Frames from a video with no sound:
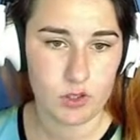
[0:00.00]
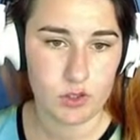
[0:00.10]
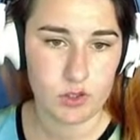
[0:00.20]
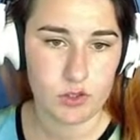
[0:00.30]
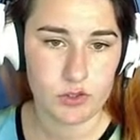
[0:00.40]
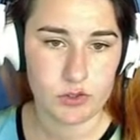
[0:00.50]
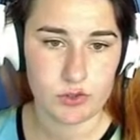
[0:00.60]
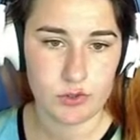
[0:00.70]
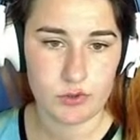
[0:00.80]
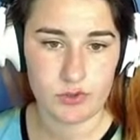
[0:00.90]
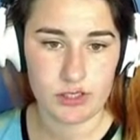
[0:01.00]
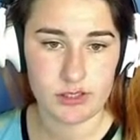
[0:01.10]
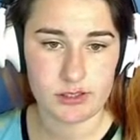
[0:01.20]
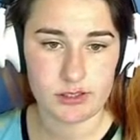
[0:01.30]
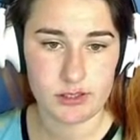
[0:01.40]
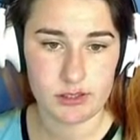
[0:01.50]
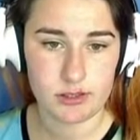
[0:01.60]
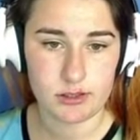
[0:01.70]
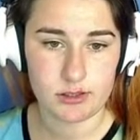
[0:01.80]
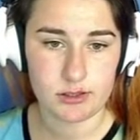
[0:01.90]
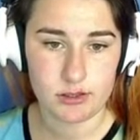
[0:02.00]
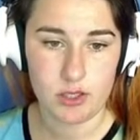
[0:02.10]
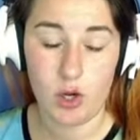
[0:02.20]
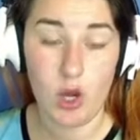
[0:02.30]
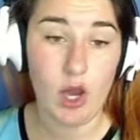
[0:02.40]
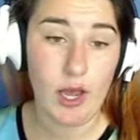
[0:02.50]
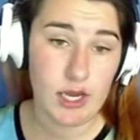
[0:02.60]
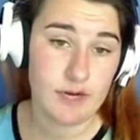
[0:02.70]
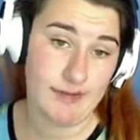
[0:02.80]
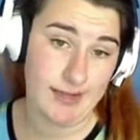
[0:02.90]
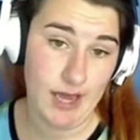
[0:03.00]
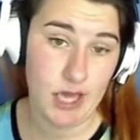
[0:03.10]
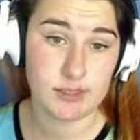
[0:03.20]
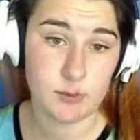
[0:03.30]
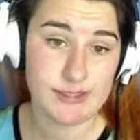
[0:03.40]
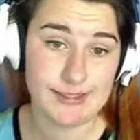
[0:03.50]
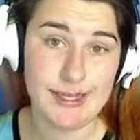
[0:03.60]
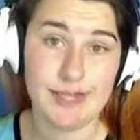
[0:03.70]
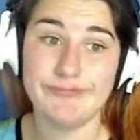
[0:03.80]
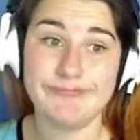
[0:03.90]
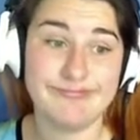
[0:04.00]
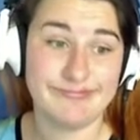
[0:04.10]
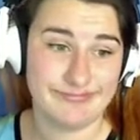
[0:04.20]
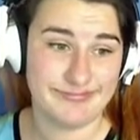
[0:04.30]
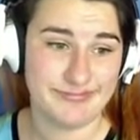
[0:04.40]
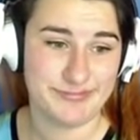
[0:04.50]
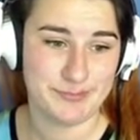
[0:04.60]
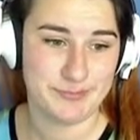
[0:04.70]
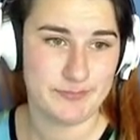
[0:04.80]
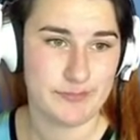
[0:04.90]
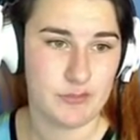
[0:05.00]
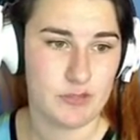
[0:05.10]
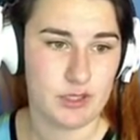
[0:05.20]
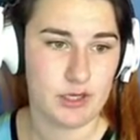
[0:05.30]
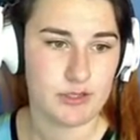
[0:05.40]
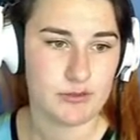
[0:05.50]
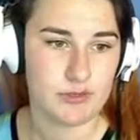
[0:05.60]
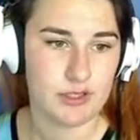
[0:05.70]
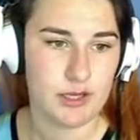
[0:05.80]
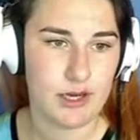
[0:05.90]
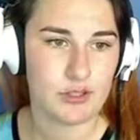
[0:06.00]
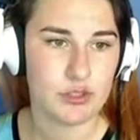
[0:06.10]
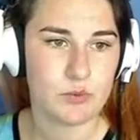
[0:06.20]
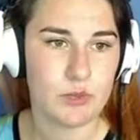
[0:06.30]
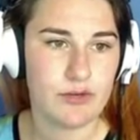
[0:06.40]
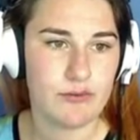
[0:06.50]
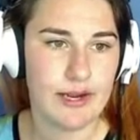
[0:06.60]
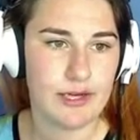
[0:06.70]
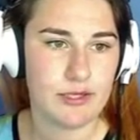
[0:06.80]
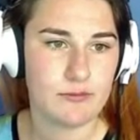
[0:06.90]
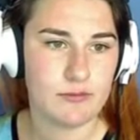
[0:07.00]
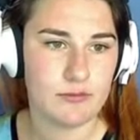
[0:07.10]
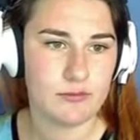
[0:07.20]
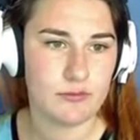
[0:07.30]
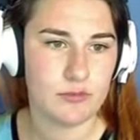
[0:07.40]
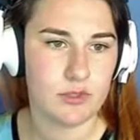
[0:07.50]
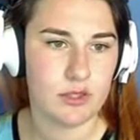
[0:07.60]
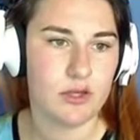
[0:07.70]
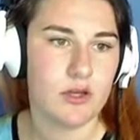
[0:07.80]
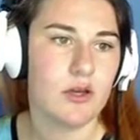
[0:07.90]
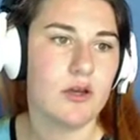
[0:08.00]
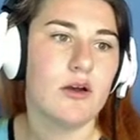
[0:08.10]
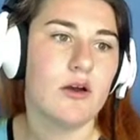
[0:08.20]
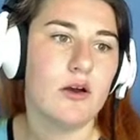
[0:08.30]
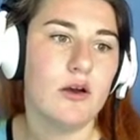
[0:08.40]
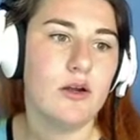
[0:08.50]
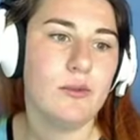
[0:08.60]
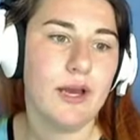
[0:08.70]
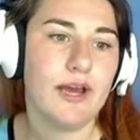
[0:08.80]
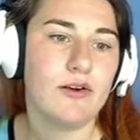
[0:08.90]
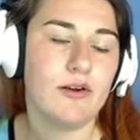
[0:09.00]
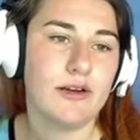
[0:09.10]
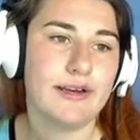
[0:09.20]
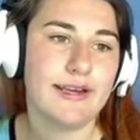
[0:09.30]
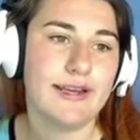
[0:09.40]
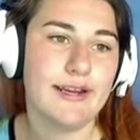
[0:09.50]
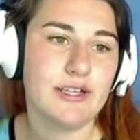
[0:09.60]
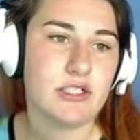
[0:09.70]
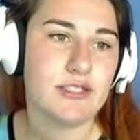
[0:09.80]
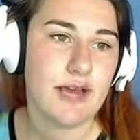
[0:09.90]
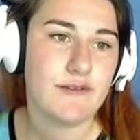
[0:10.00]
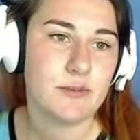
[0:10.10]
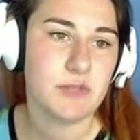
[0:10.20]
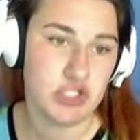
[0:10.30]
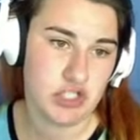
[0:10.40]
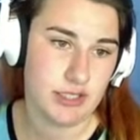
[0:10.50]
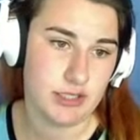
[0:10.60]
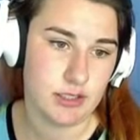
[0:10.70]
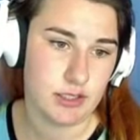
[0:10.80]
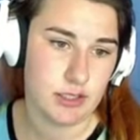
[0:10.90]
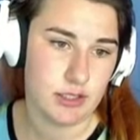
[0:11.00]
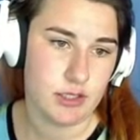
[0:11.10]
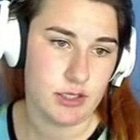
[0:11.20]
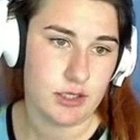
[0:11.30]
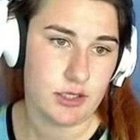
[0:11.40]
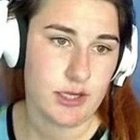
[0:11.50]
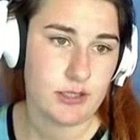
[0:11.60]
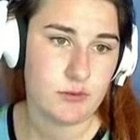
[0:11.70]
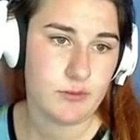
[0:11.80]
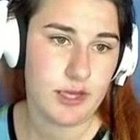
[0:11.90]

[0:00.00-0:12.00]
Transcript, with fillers: So three, six. Oh, I can't even count. It's one to ten. I don't care. I just want a random. Oh my god, can I just have a machine? That will make